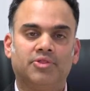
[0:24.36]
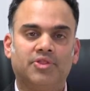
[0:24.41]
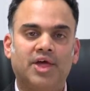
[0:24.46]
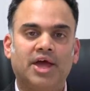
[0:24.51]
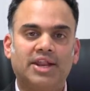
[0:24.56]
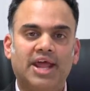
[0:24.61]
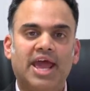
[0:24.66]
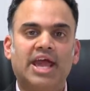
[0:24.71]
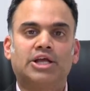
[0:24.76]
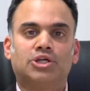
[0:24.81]

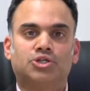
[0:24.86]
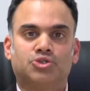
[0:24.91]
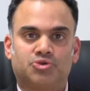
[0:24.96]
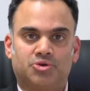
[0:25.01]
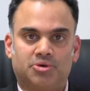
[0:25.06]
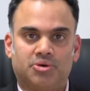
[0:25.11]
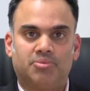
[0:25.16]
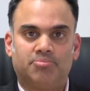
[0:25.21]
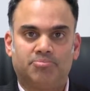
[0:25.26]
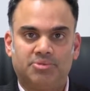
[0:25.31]
that
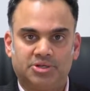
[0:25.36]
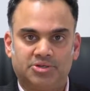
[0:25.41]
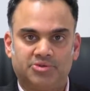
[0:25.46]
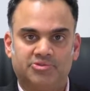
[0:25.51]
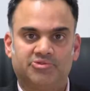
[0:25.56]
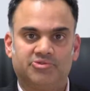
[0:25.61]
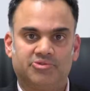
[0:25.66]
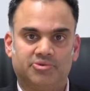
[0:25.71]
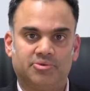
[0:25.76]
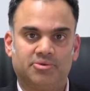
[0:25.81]
extra bit
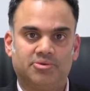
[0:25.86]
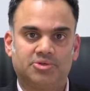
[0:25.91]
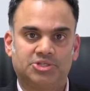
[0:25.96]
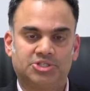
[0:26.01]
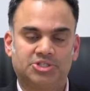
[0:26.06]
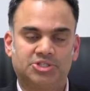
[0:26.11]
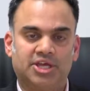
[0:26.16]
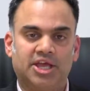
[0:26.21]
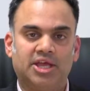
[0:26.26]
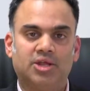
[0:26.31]
of
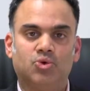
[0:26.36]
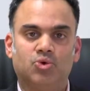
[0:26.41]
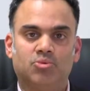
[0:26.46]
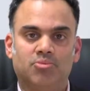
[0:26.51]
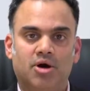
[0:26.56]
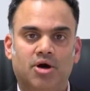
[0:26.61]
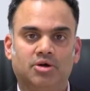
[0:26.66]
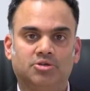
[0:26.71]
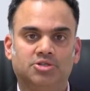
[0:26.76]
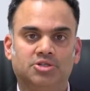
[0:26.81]
skin or
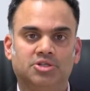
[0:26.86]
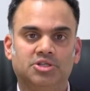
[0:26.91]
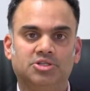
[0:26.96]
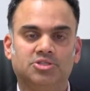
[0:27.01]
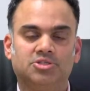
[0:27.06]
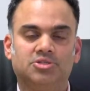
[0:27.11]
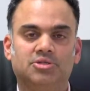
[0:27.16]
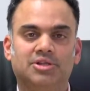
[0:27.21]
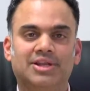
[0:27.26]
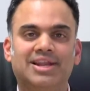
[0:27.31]
margin
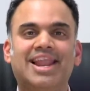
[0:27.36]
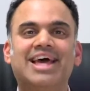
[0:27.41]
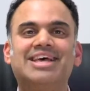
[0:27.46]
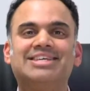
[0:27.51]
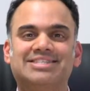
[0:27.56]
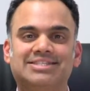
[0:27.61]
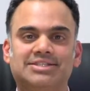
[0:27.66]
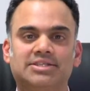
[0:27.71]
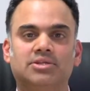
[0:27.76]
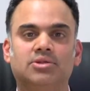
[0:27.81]
is
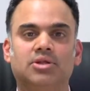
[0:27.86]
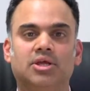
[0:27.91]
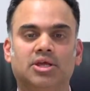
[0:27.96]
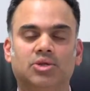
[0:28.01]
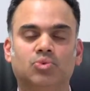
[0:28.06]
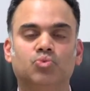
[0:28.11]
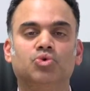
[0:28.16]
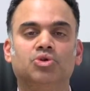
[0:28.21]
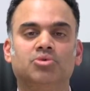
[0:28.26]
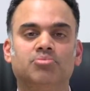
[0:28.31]
less than
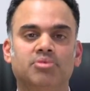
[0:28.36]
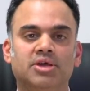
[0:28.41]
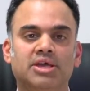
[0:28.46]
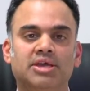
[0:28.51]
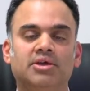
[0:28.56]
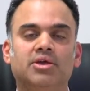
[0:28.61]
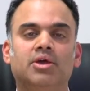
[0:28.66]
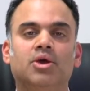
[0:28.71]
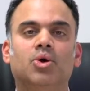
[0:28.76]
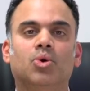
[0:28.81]
it would
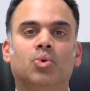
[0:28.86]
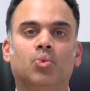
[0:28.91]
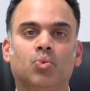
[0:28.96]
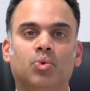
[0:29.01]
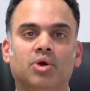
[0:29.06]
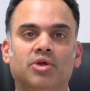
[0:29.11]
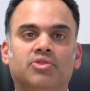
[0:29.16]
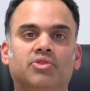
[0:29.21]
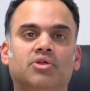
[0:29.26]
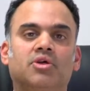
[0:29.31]
be
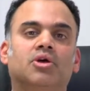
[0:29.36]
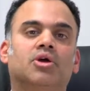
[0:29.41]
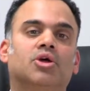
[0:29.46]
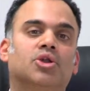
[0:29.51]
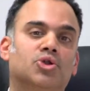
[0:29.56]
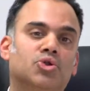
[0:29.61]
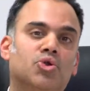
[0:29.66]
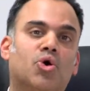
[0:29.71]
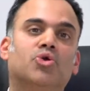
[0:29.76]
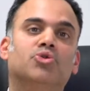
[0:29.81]
with
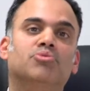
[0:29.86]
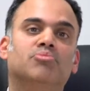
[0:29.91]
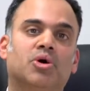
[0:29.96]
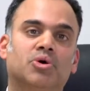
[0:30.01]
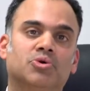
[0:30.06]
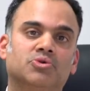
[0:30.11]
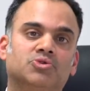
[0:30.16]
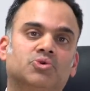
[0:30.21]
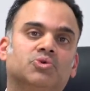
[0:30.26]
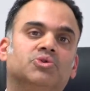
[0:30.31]

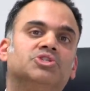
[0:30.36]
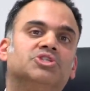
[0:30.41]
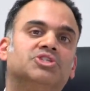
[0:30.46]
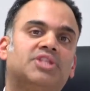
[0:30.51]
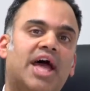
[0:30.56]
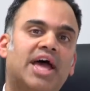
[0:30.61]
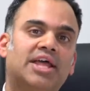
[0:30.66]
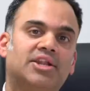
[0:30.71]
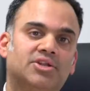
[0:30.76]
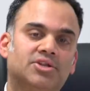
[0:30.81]
non-Mohs or
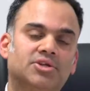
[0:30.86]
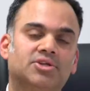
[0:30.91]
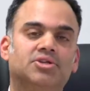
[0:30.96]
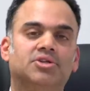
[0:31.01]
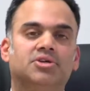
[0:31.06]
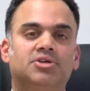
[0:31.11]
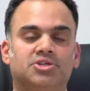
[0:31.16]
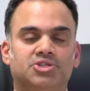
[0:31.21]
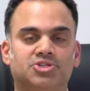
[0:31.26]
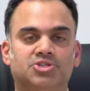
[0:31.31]

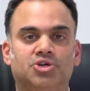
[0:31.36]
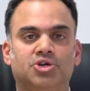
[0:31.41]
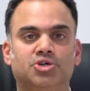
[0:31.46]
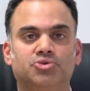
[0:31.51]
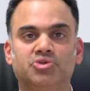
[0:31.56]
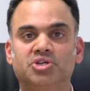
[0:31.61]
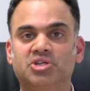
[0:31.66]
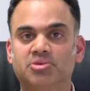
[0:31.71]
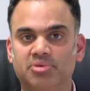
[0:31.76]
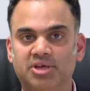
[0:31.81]
standard
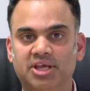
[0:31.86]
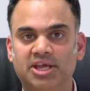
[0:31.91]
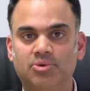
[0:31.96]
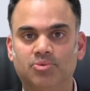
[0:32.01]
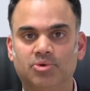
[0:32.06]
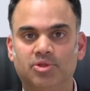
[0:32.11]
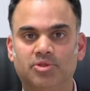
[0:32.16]
surgery to begin